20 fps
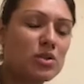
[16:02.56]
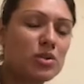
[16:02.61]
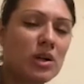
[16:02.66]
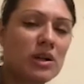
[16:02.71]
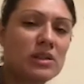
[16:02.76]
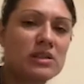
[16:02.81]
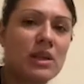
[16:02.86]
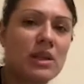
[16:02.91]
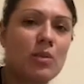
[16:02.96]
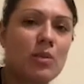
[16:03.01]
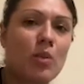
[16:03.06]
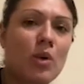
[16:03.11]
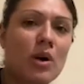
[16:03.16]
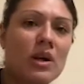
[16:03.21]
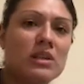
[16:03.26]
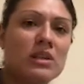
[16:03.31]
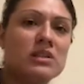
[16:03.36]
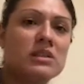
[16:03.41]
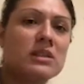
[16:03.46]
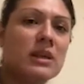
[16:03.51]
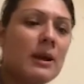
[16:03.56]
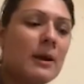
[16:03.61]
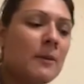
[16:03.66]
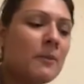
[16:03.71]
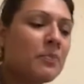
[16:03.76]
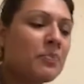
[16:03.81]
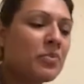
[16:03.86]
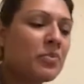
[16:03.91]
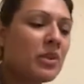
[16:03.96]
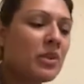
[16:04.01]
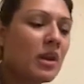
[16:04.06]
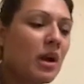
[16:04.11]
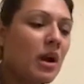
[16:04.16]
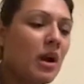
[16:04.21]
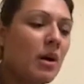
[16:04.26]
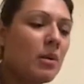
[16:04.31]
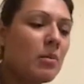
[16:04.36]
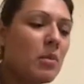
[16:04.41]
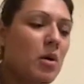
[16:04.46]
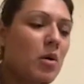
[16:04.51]
drug's name was,
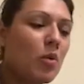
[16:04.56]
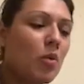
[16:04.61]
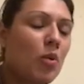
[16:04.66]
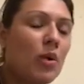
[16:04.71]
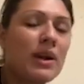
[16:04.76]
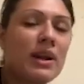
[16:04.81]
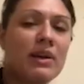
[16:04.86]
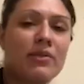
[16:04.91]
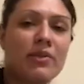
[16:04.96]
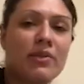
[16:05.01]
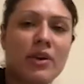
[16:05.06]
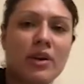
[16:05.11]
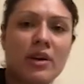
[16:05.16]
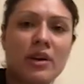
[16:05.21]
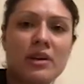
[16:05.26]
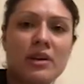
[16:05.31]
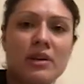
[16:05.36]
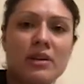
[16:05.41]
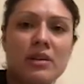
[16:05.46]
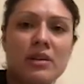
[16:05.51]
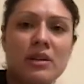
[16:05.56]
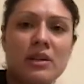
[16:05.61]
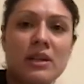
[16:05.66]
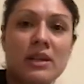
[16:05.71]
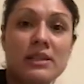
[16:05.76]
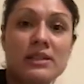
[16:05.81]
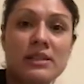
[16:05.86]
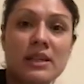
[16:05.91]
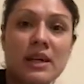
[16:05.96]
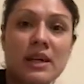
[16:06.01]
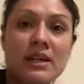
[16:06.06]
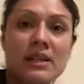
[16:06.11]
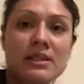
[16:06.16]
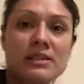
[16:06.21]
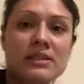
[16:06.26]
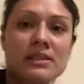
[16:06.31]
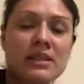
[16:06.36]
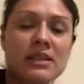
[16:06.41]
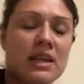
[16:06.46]
whatever it does,